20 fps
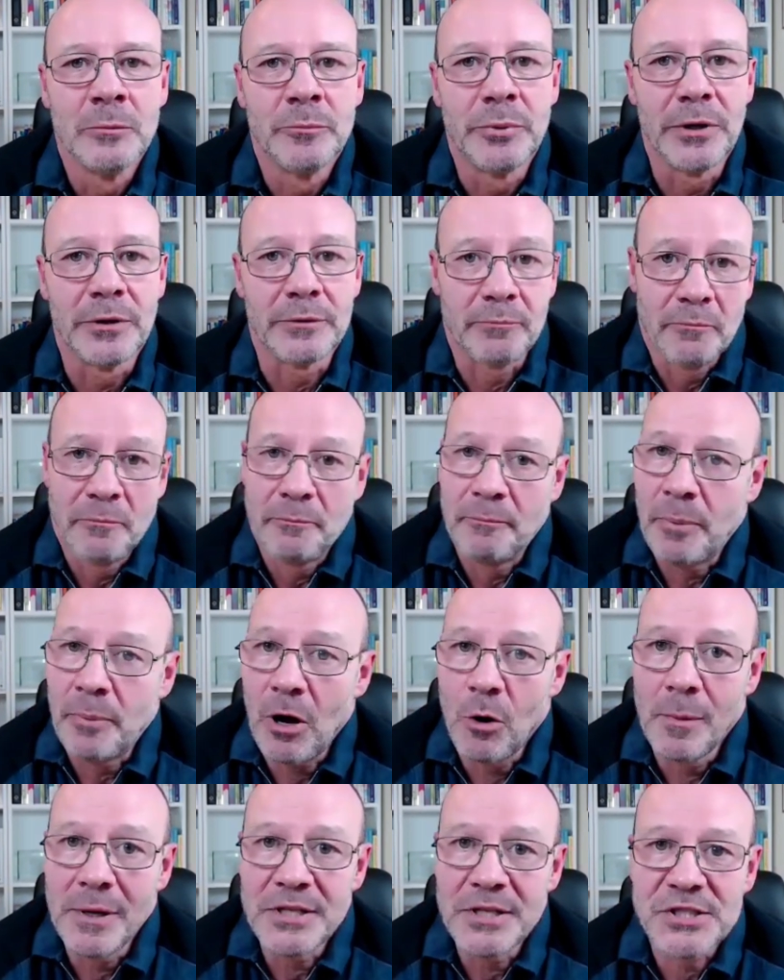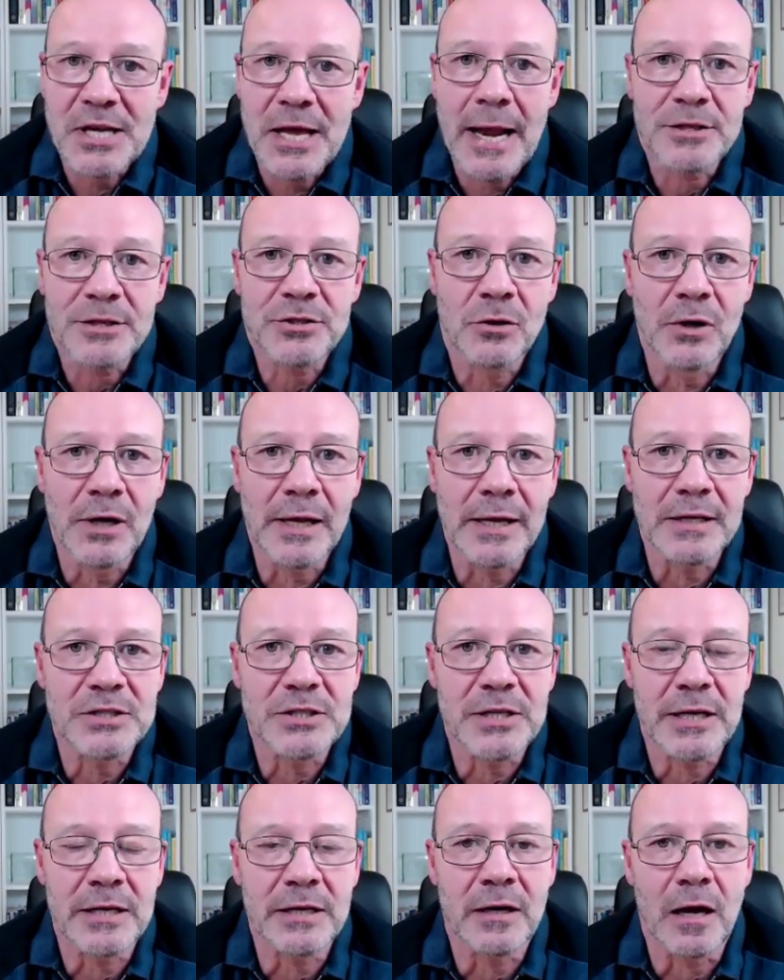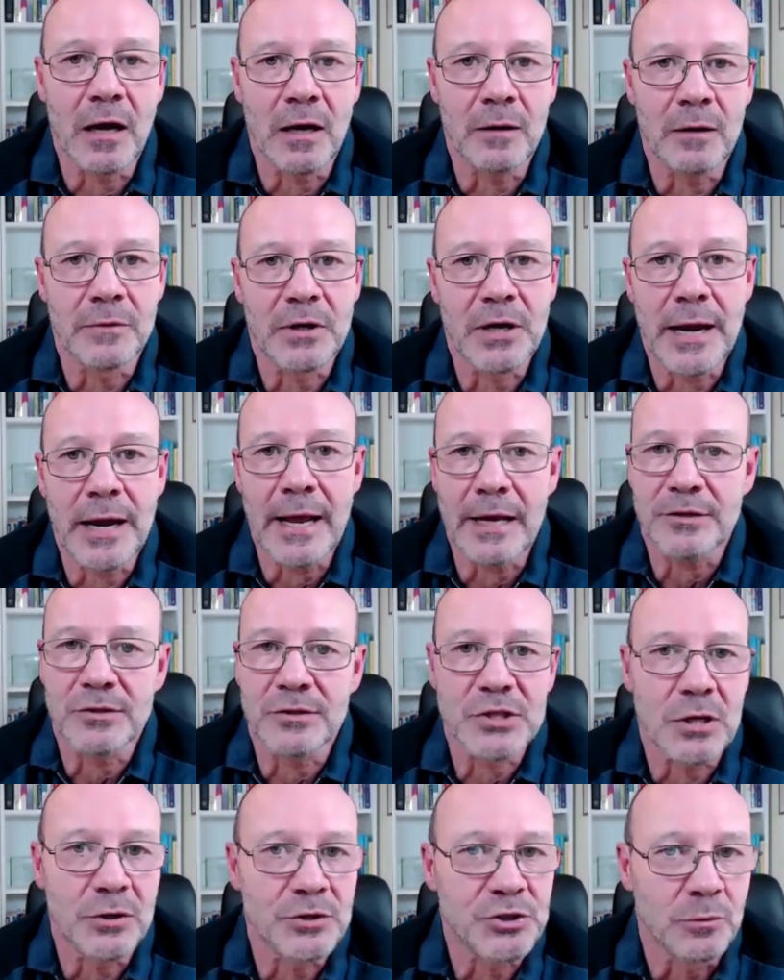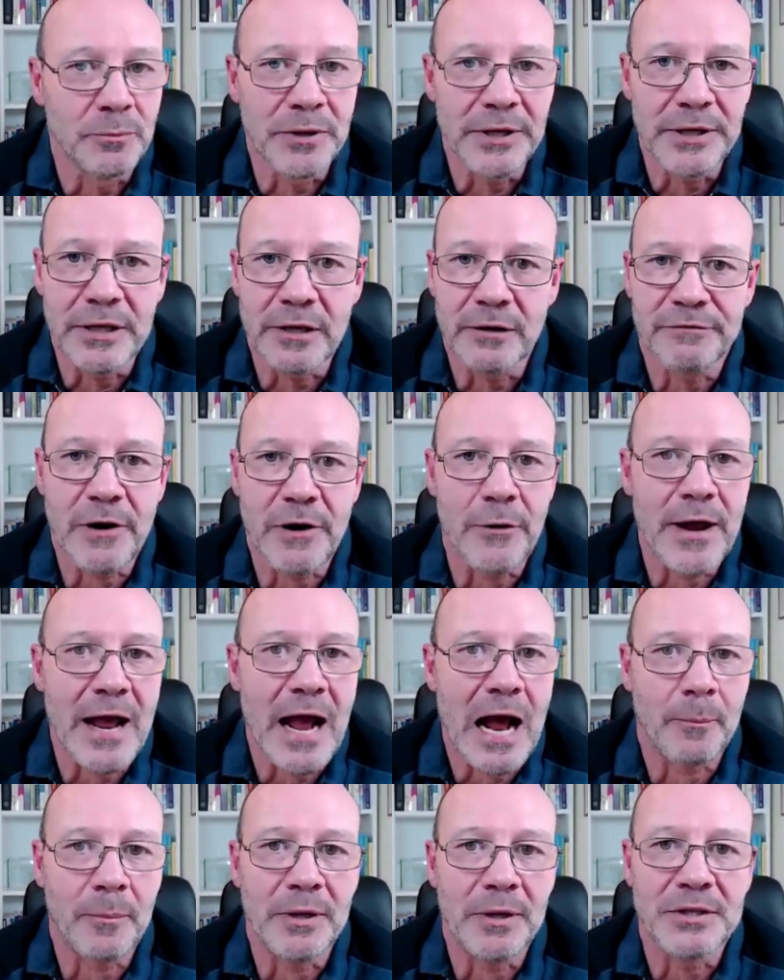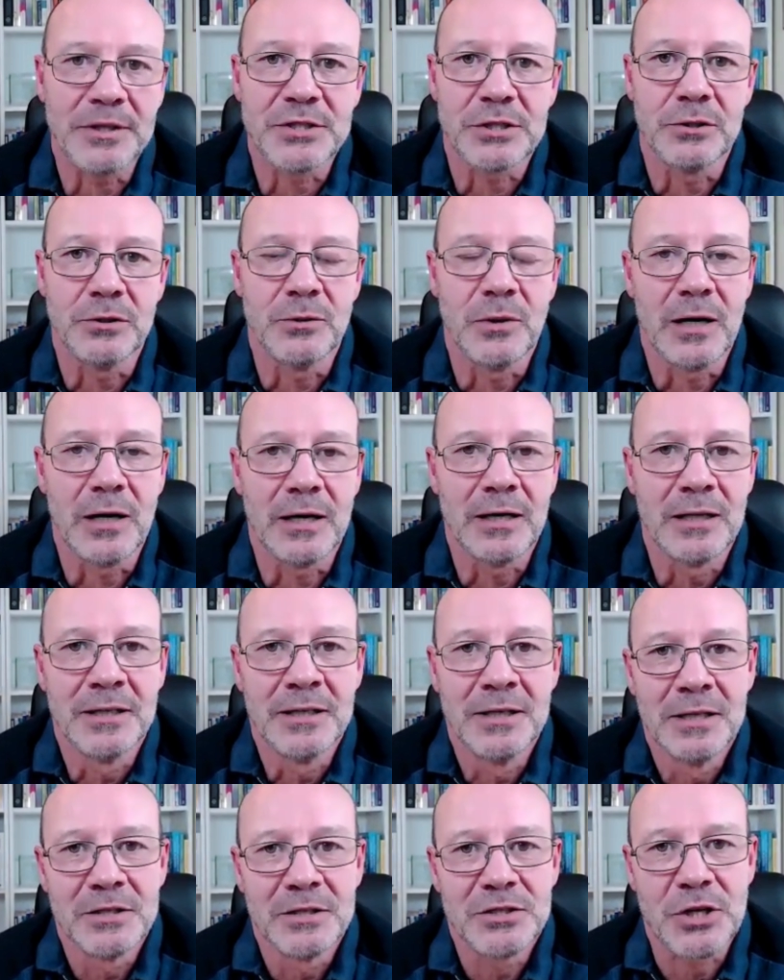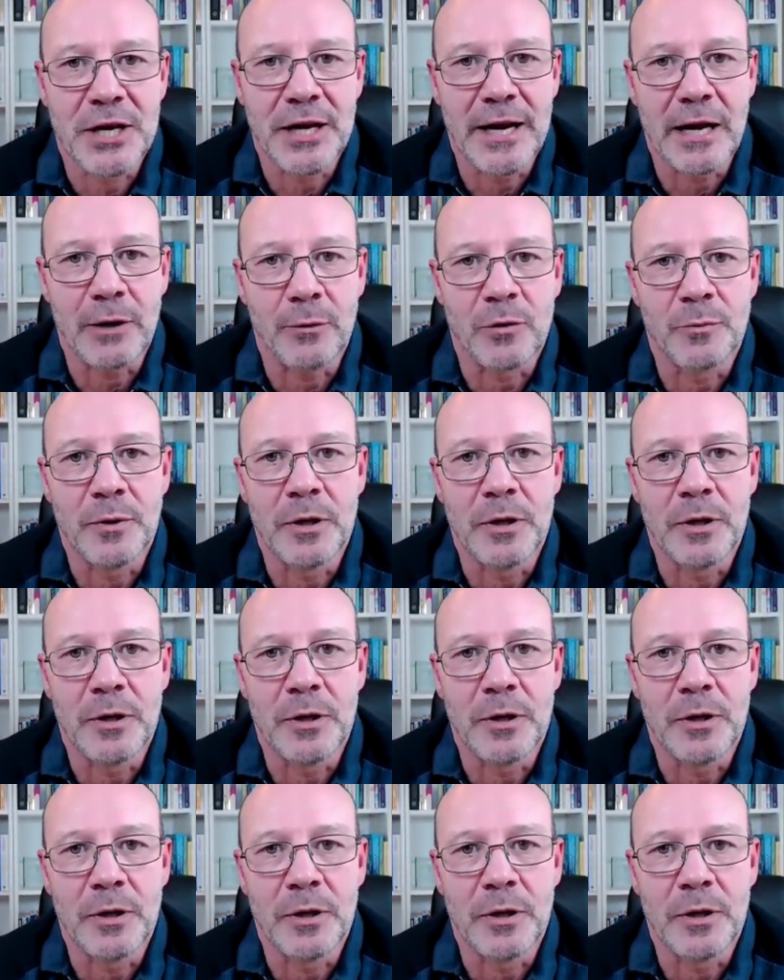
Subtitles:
But by all means, connect on LinkedIn, connect on social media. Very happy to connect with